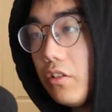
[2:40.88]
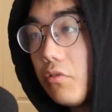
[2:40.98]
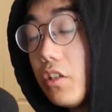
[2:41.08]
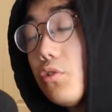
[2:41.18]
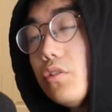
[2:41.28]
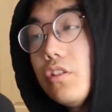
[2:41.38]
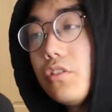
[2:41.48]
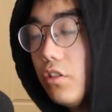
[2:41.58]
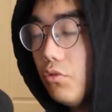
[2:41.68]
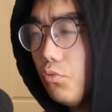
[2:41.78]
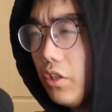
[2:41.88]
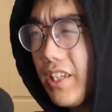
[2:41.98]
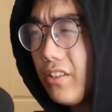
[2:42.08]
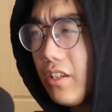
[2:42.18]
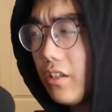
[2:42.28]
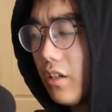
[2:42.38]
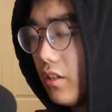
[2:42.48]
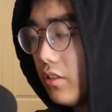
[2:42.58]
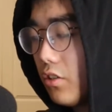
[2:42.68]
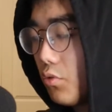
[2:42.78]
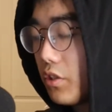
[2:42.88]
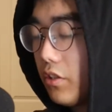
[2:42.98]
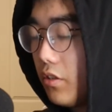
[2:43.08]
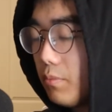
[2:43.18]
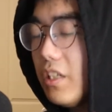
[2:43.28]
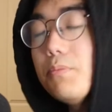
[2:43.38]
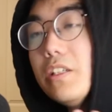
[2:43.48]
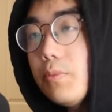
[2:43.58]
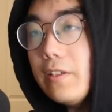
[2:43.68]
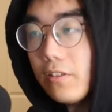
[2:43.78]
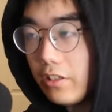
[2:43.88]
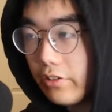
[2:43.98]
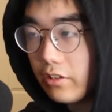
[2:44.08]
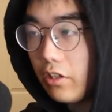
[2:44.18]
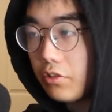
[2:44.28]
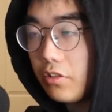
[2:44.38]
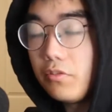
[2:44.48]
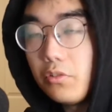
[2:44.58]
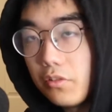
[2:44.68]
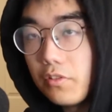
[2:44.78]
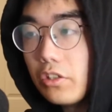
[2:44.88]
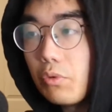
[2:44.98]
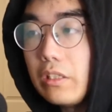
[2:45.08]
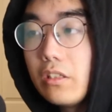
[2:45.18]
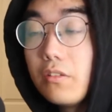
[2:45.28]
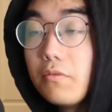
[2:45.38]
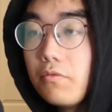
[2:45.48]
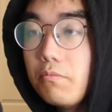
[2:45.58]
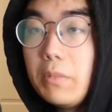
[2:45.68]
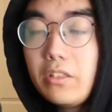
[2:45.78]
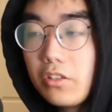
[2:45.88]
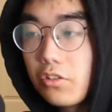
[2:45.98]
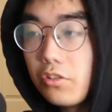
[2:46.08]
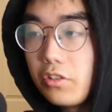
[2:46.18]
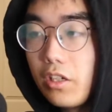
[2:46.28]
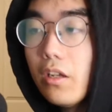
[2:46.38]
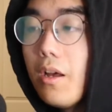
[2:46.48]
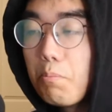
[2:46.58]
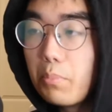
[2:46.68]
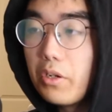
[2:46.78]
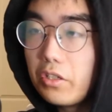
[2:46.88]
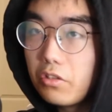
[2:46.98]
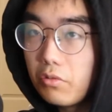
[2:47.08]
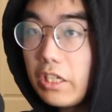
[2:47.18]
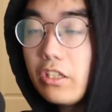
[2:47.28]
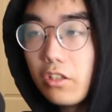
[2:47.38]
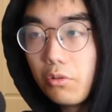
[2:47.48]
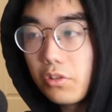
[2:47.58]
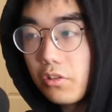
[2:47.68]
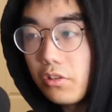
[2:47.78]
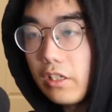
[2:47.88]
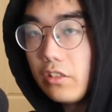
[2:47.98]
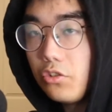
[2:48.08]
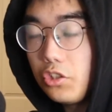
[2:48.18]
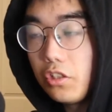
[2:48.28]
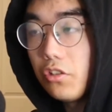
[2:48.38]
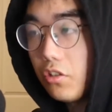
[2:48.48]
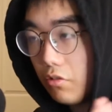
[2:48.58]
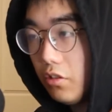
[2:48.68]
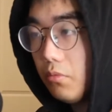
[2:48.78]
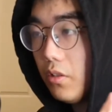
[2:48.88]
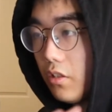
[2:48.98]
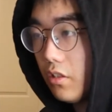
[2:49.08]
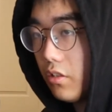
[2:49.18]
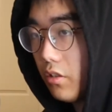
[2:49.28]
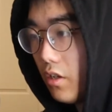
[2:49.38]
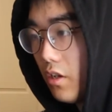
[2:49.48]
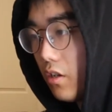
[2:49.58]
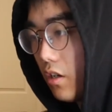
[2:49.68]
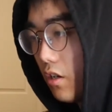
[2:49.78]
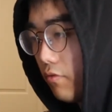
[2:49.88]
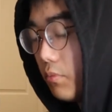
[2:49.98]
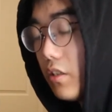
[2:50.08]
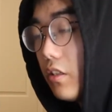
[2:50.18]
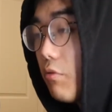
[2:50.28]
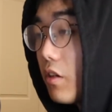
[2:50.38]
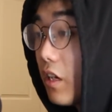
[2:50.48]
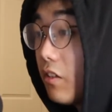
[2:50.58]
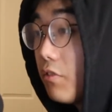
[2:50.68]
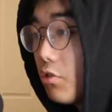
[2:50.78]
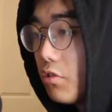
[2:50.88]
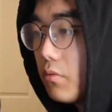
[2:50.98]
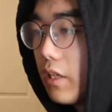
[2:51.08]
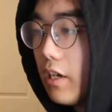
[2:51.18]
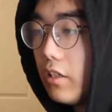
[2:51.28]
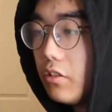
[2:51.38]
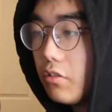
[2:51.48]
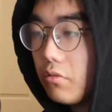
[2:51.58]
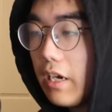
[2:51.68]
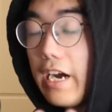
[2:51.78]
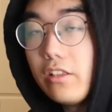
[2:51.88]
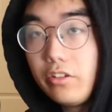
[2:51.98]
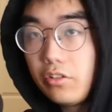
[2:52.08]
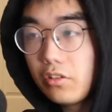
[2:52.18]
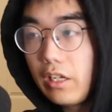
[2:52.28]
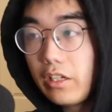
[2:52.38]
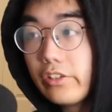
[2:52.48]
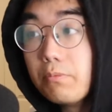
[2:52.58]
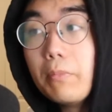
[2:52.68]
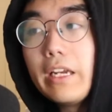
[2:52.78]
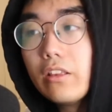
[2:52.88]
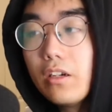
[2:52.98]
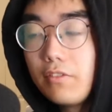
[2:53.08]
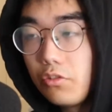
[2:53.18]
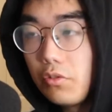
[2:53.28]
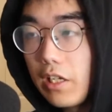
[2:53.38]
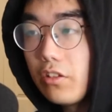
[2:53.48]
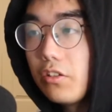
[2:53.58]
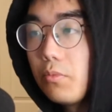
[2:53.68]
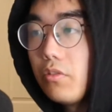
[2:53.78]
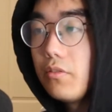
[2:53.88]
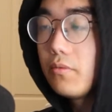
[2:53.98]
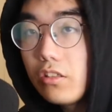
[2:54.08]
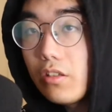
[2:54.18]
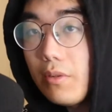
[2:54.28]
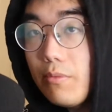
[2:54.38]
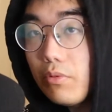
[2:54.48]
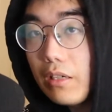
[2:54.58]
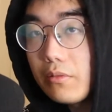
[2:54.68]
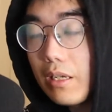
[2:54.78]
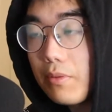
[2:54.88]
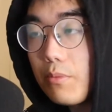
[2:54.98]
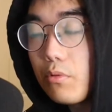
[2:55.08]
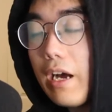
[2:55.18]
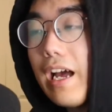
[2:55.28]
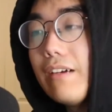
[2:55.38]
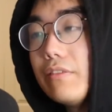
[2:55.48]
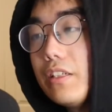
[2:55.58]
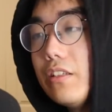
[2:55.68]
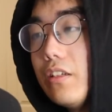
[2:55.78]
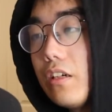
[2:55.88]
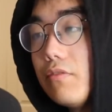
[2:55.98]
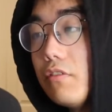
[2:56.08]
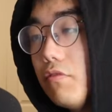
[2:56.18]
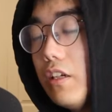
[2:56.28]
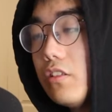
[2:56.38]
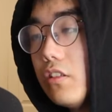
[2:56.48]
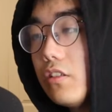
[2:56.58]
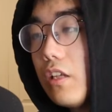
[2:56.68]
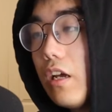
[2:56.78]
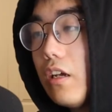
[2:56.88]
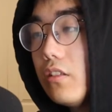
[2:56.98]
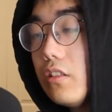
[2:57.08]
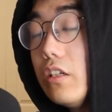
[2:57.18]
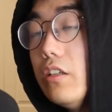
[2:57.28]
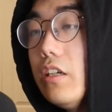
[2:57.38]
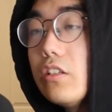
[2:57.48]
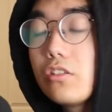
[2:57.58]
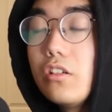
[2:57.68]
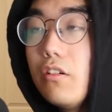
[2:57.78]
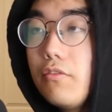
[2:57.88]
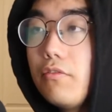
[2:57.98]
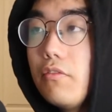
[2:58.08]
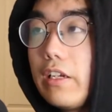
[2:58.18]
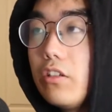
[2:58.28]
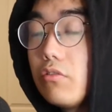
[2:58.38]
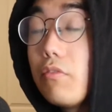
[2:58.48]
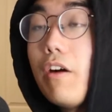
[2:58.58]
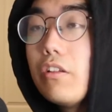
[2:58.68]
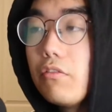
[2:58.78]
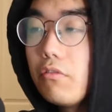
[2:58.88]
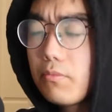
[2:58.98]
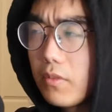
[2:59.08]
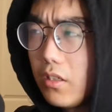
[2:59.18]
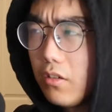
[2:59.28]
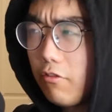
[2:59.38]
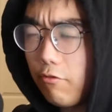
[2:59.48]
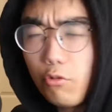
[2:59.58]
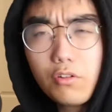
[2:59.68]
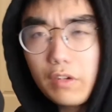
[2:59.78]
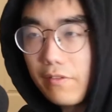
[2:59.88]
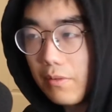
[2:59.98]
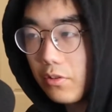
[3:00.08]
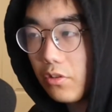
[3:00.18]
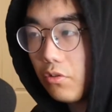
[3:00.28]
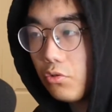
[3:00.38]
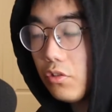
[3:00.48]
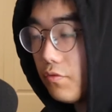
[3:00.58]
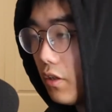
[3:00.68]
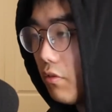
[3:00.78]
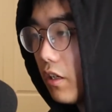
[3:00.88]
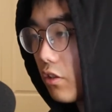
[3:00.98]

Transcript: this was his third run I think. This was it's basically on an alternate universe where he didn't meet this girl yet, but he knows her and she doesn't know him, and from the ending we can kind of assume that Airi's like his main love interest at this point. So the main problem that people have of the ending of Erased is that the ending itself, like the final 4 or 5 episodes just felt